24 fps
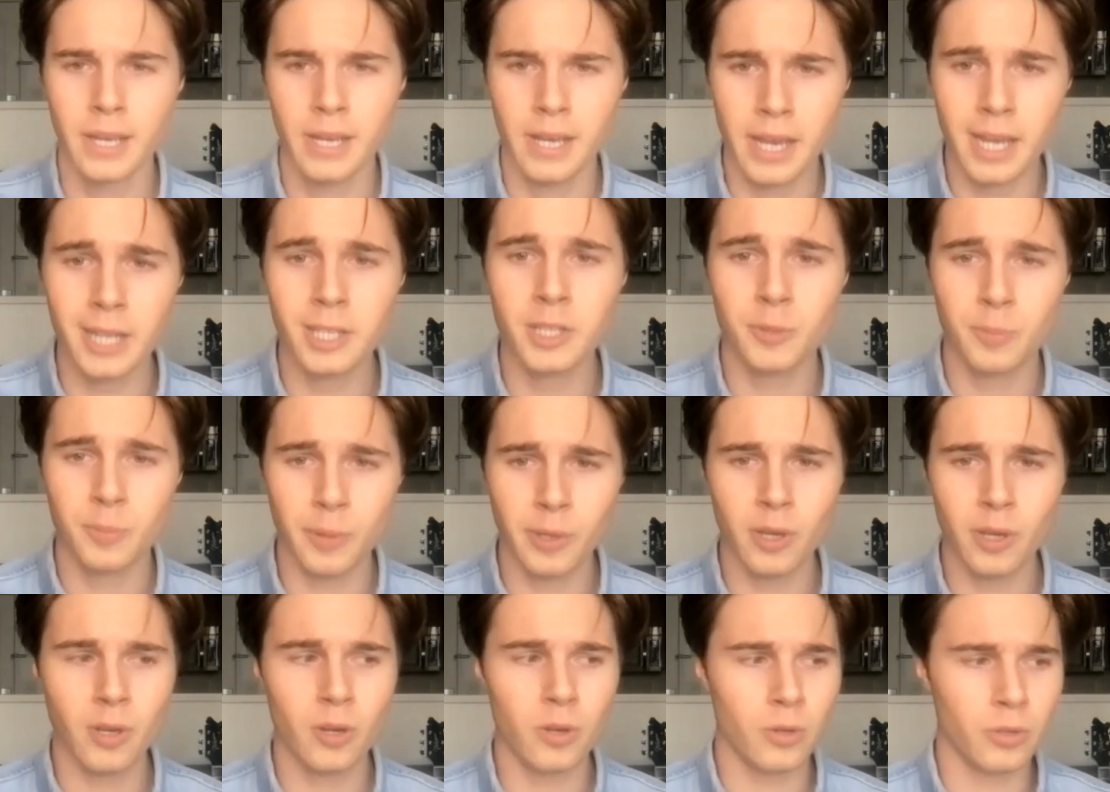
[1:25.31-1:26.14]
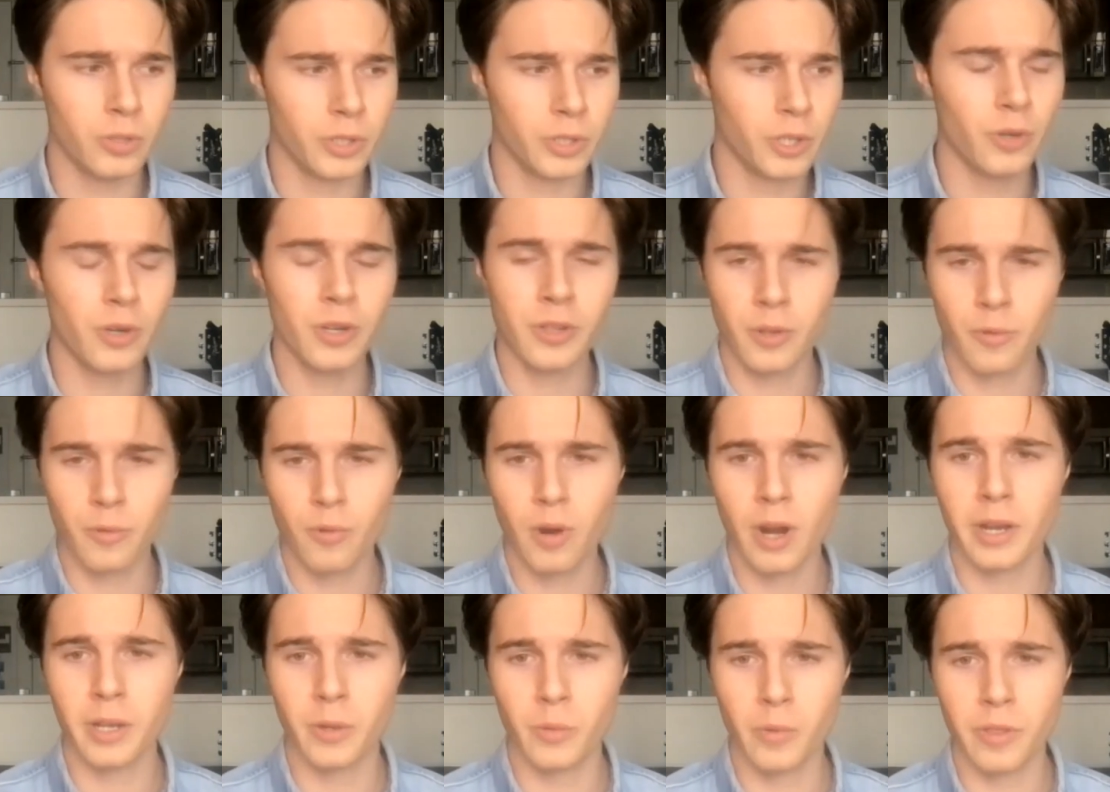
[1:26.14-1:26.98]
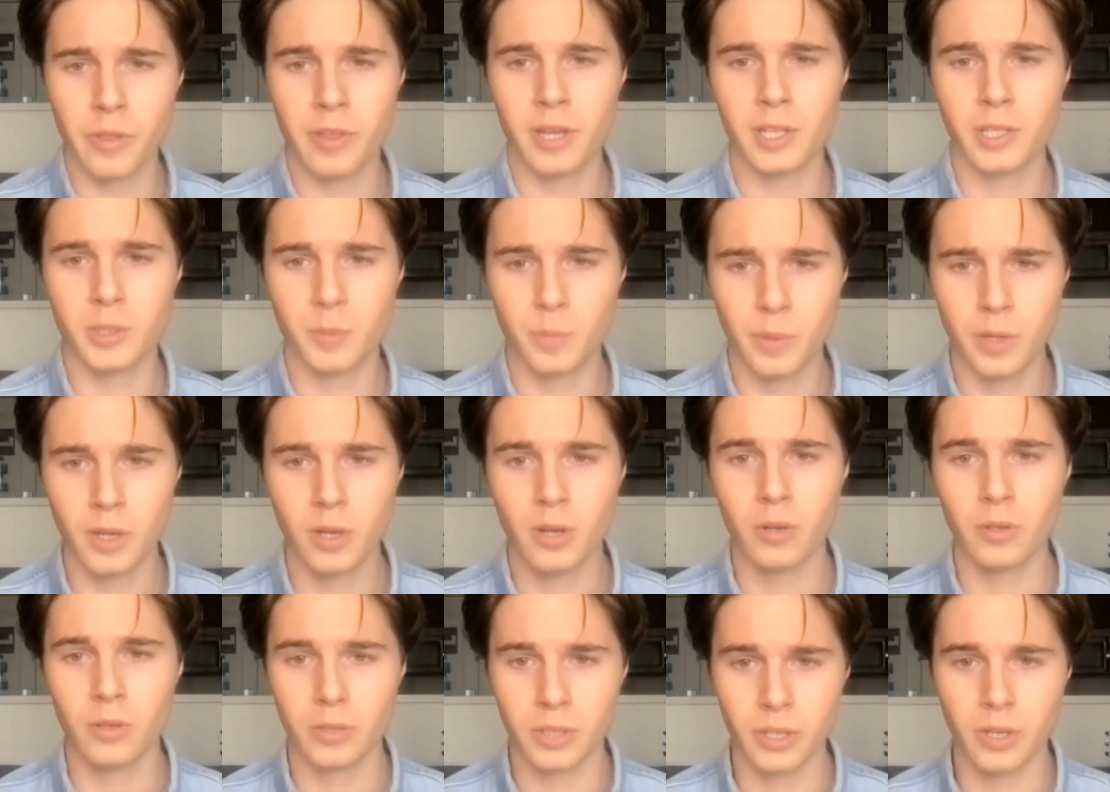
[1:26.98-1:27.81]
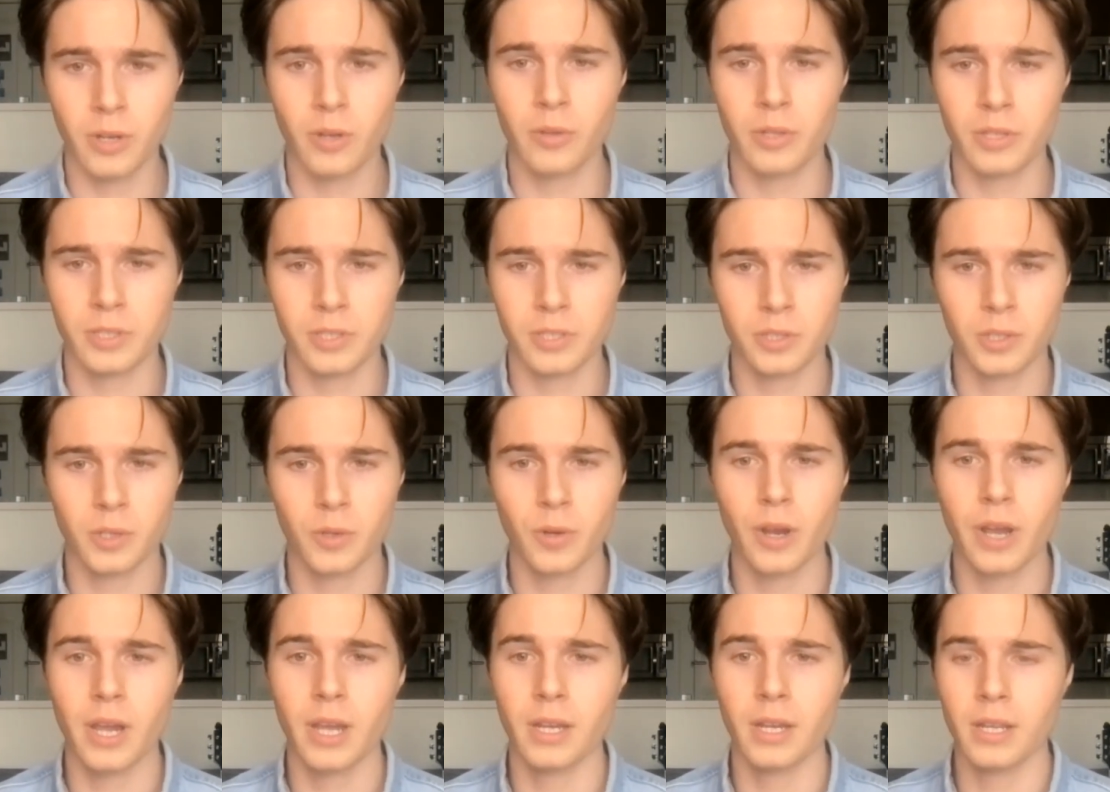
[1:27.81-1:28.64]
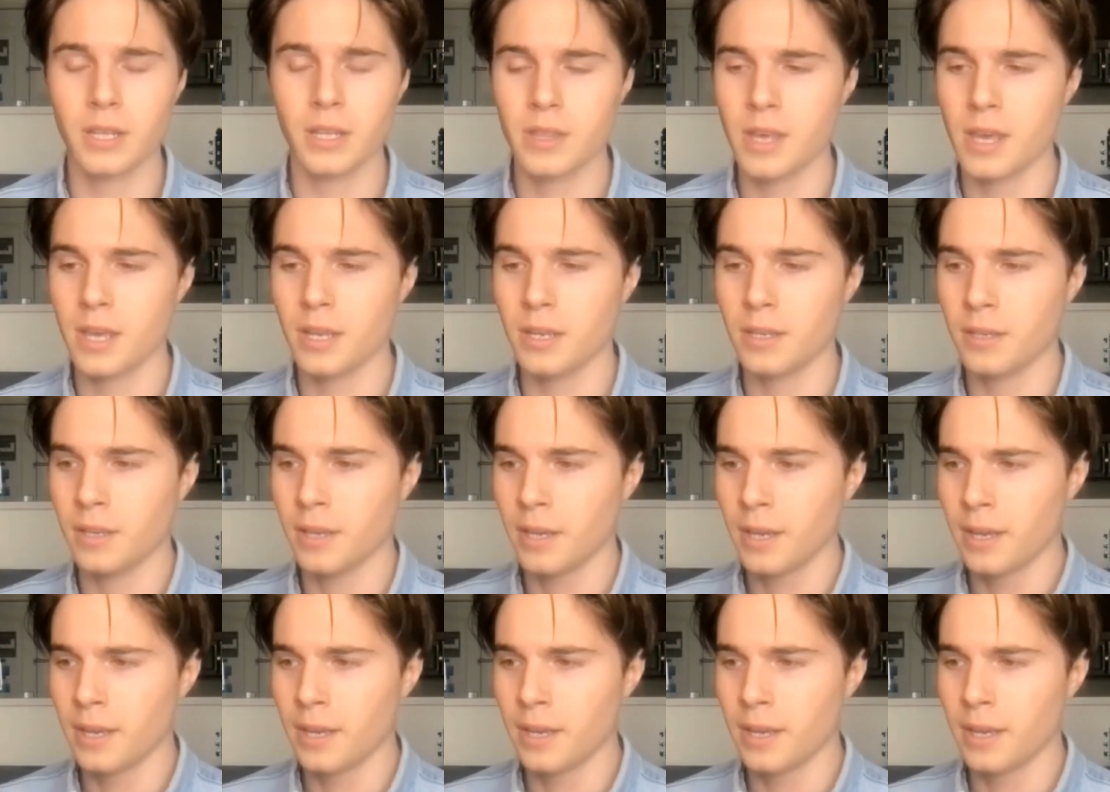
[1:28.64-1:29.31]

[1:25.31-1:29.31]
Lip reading: HBO, you're in the running with HBO, this is great. And then,